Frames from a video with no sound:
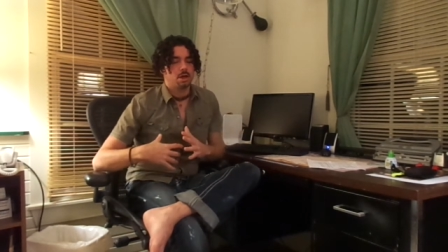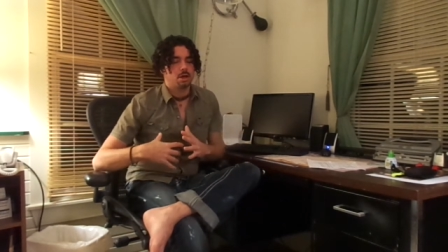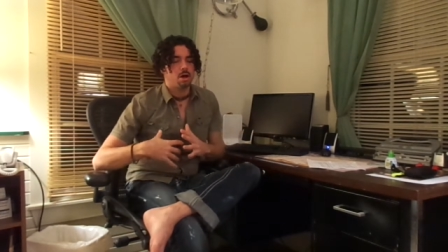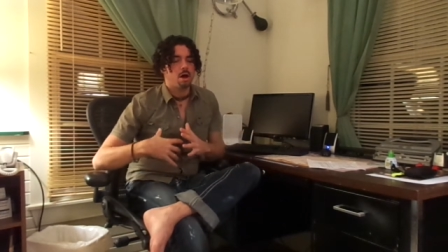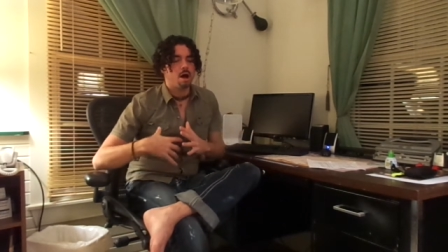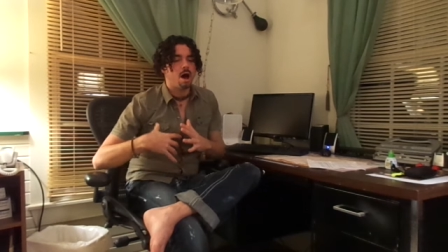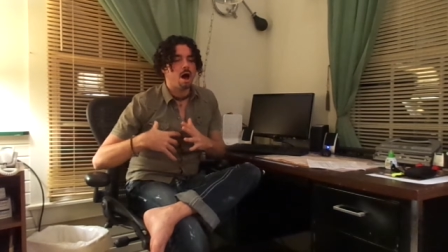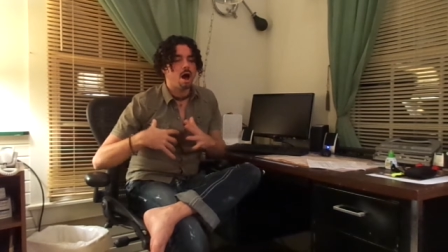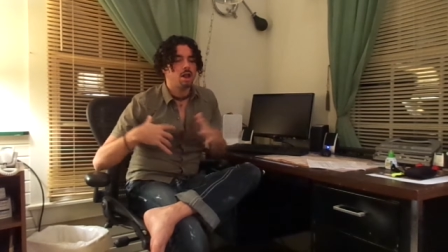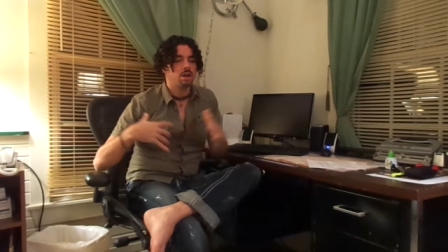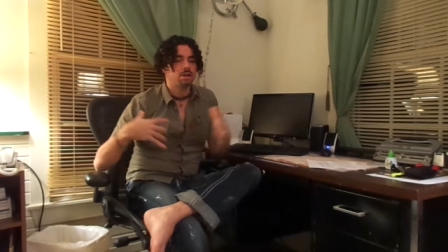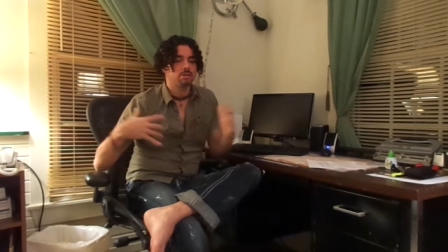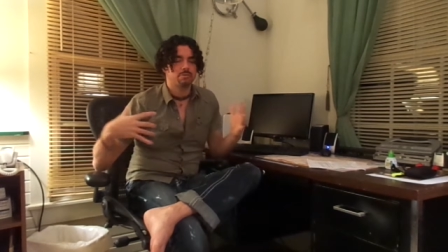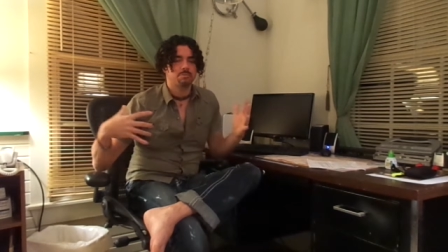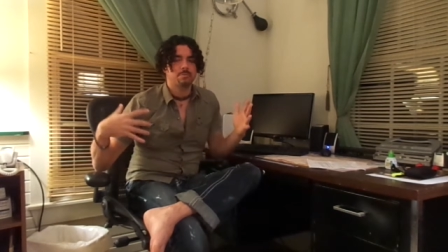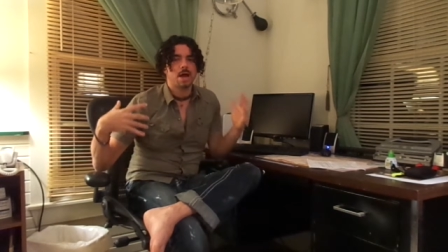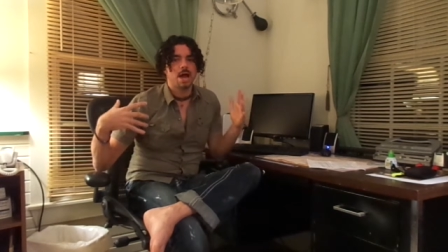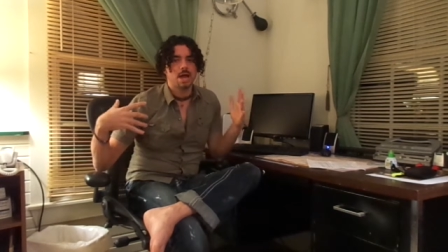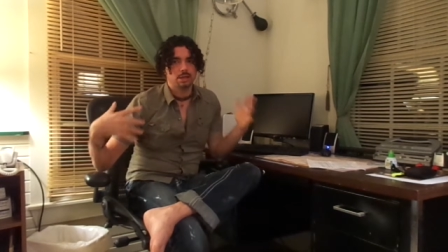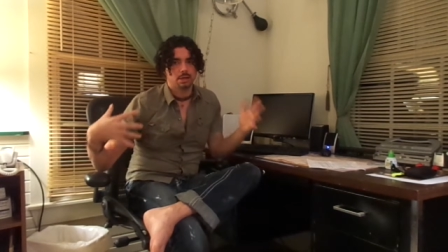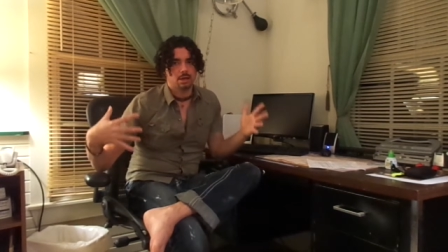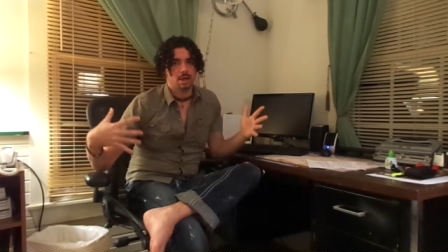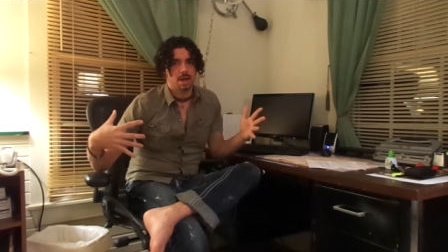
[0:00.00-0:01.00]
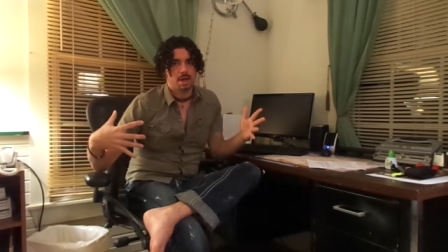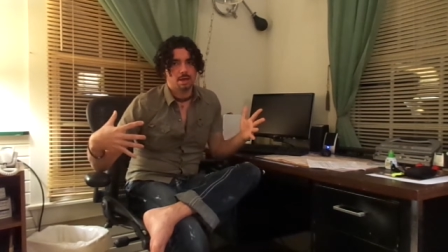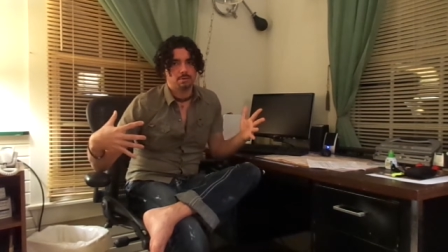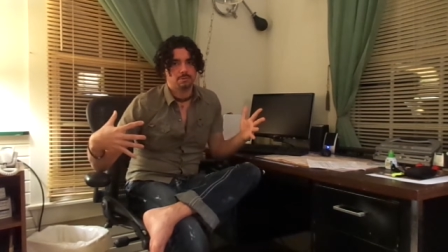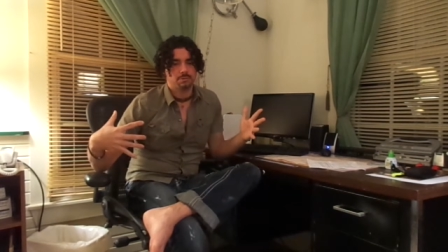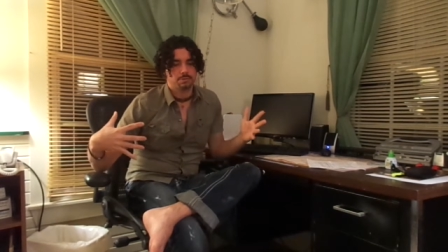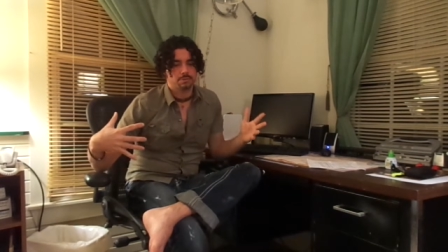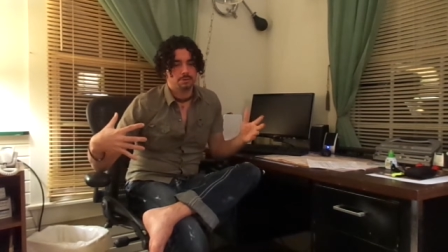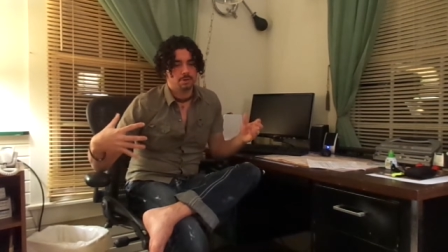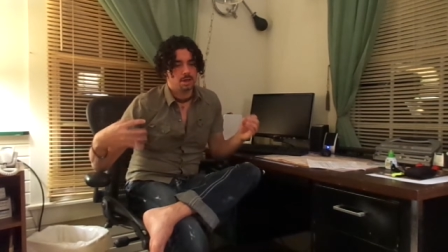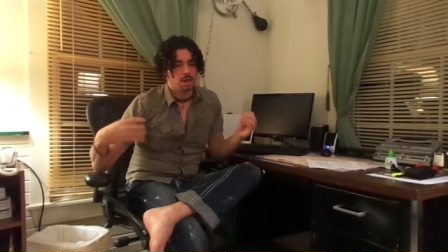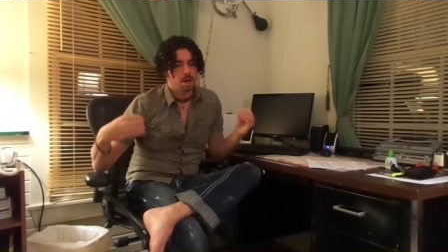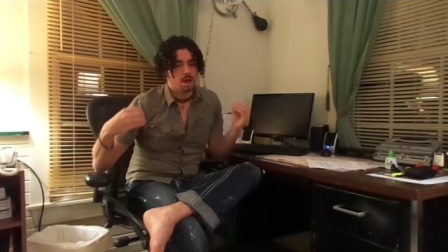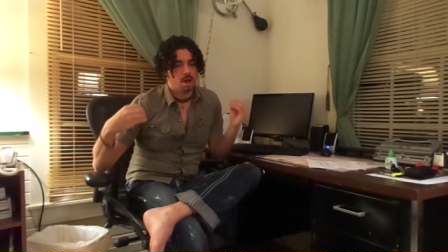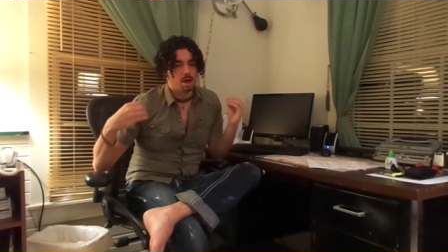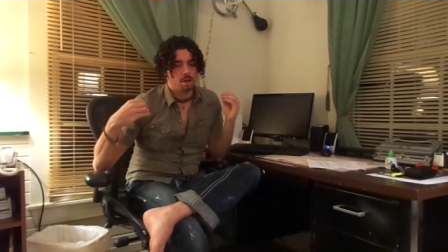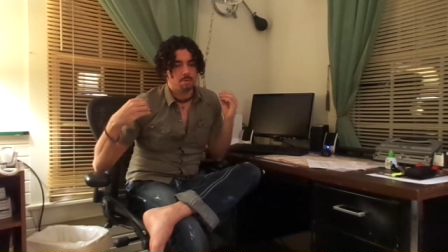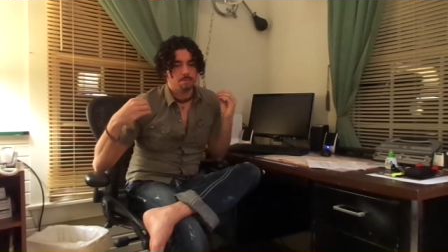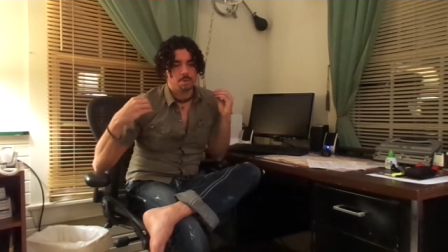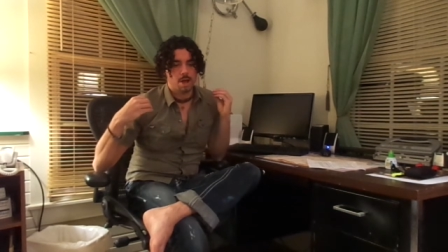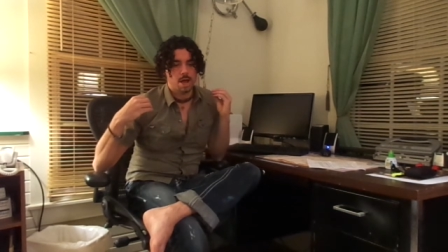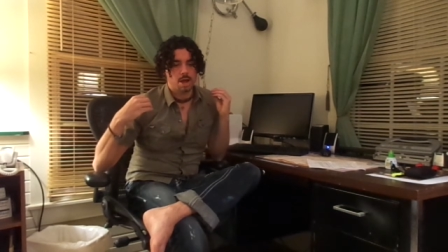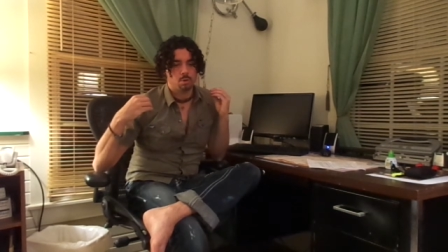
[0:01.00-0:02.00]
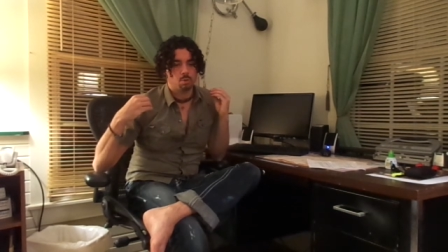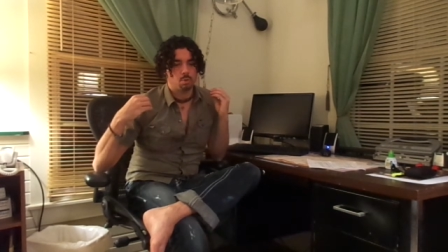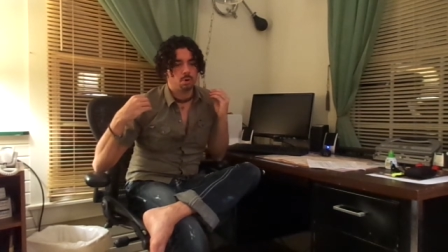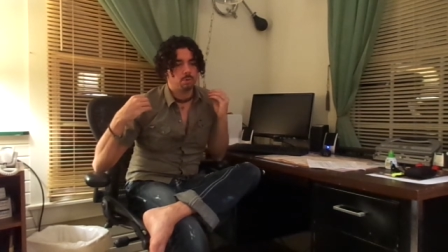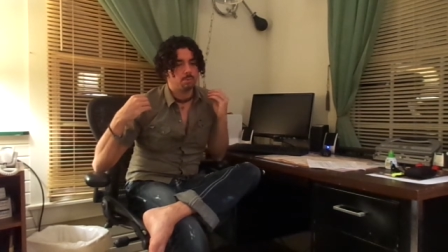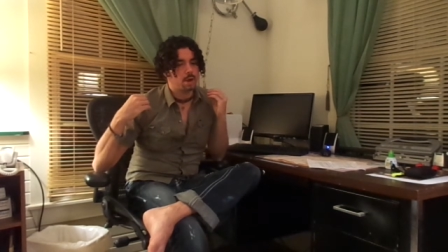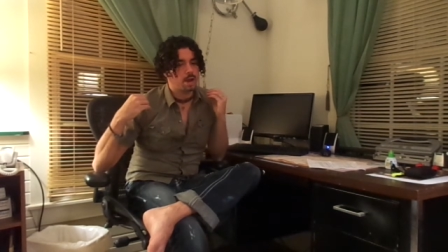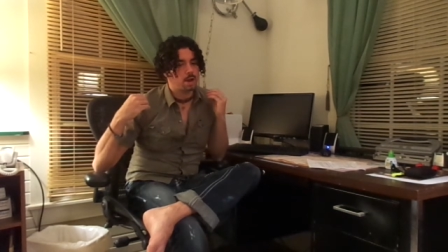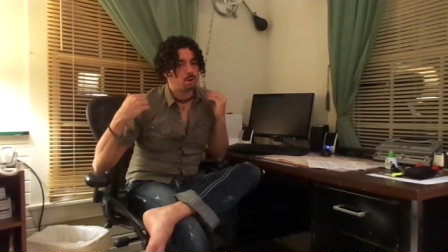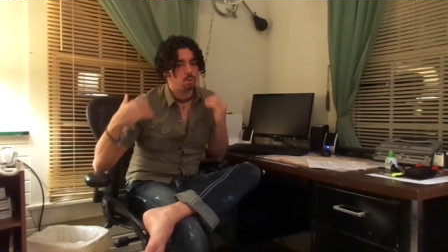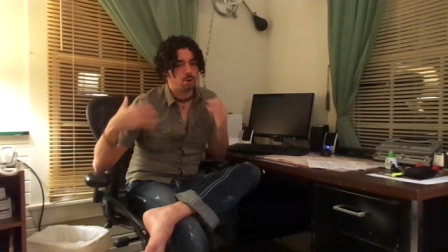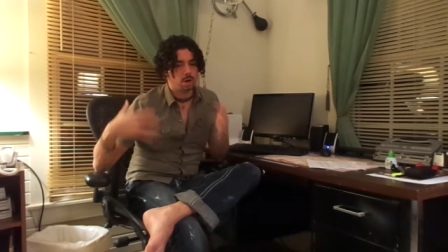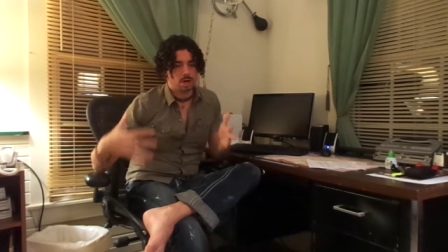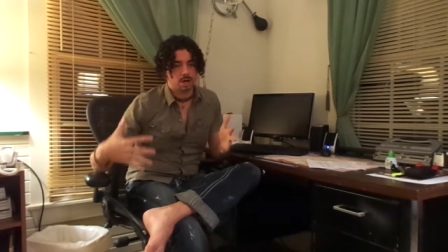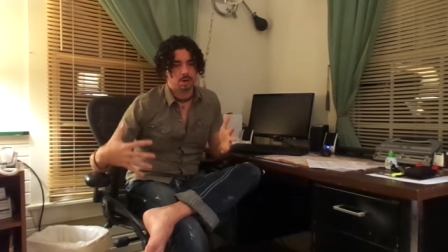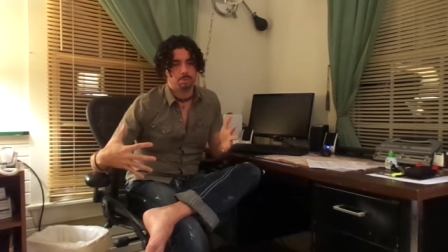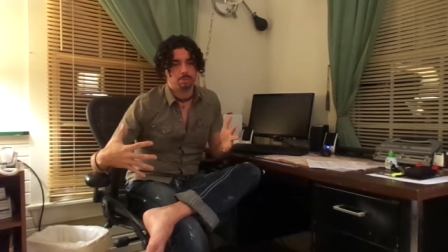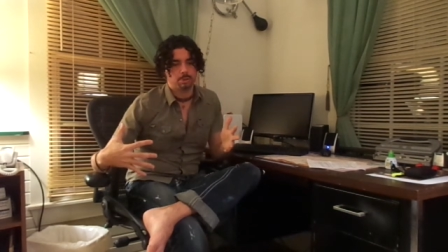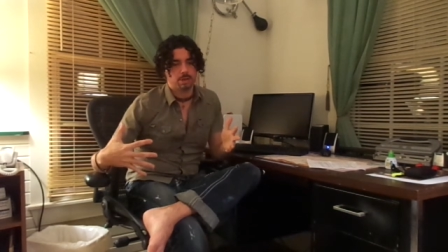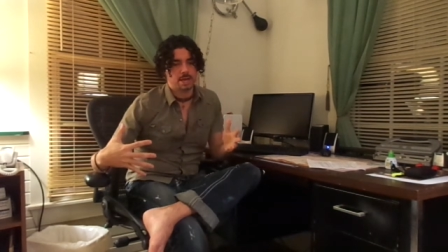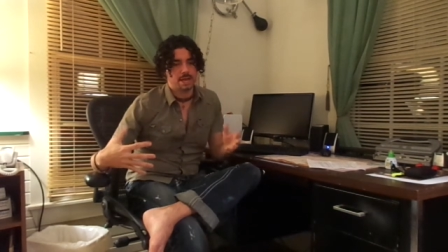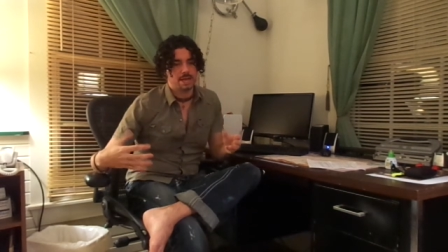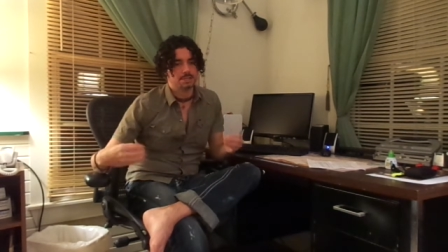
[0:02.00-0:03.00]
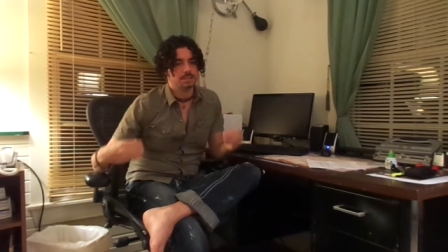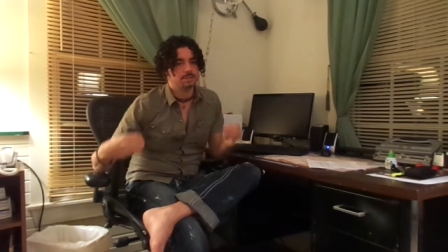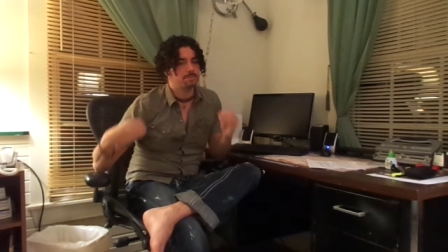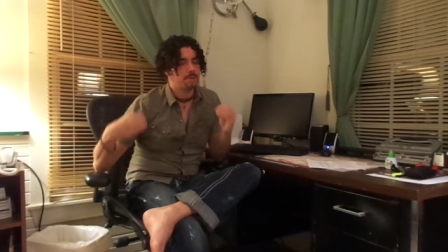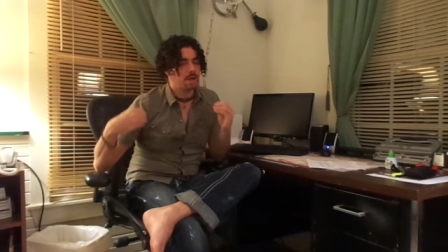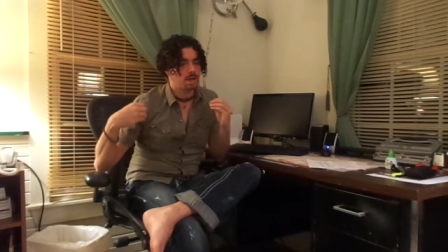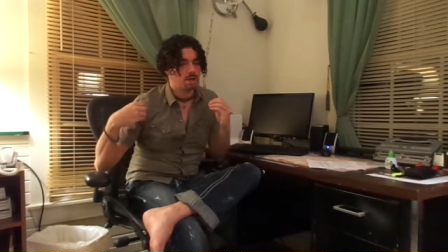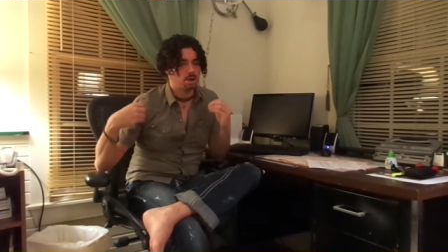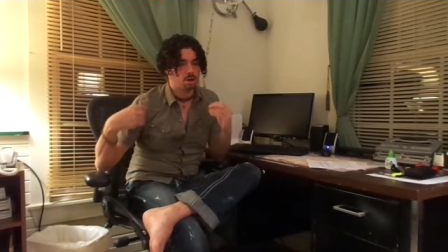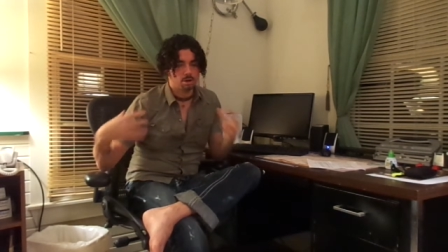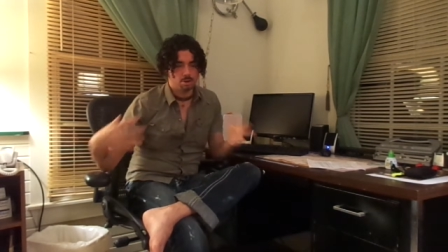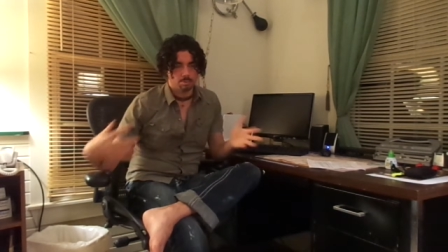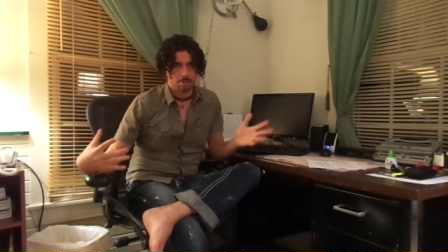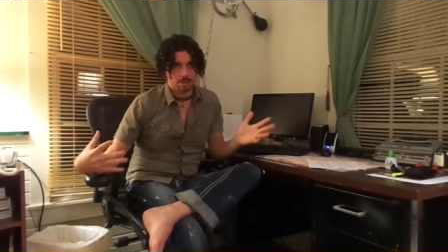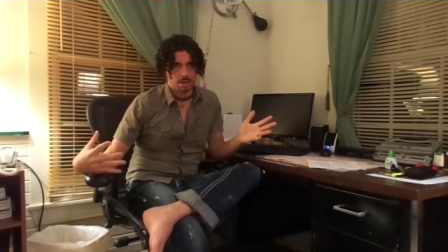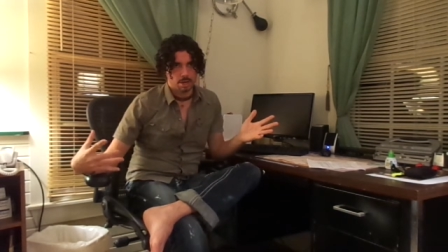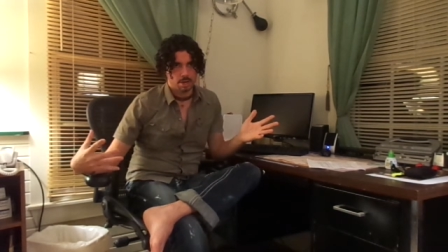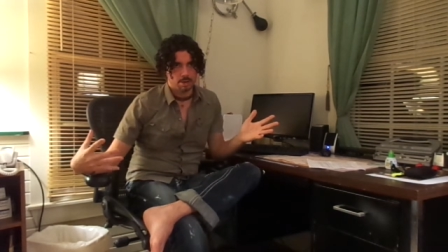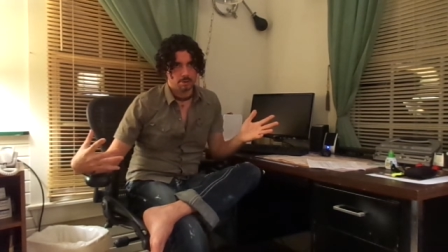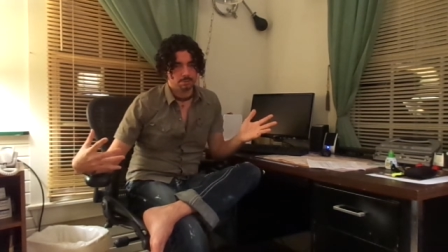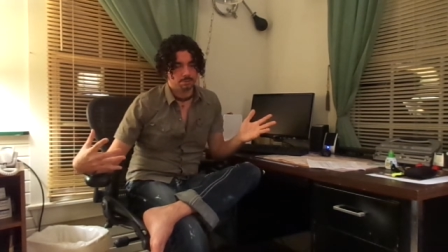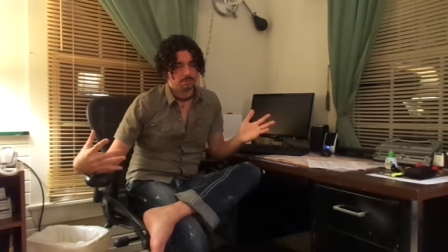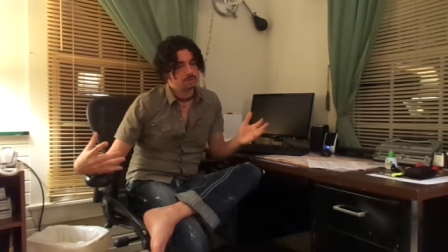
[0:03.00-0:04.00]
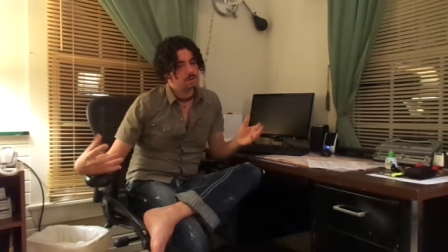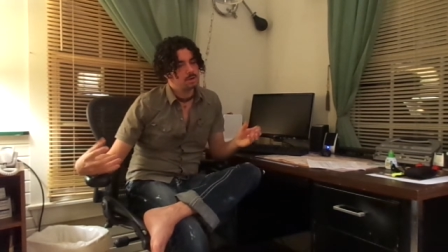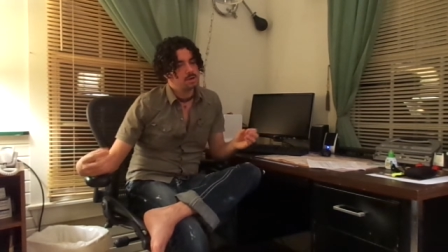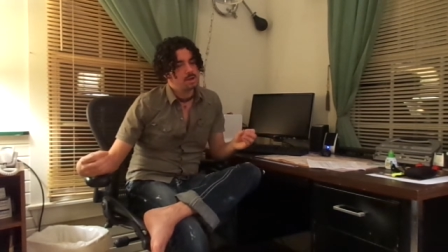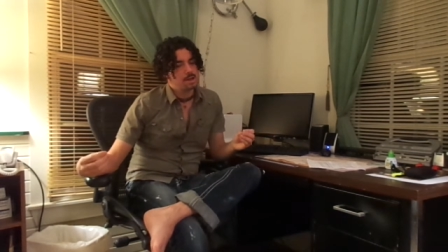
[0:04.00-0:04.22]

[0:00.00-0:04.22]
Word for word: all of my life my, wor my workplace, my home life,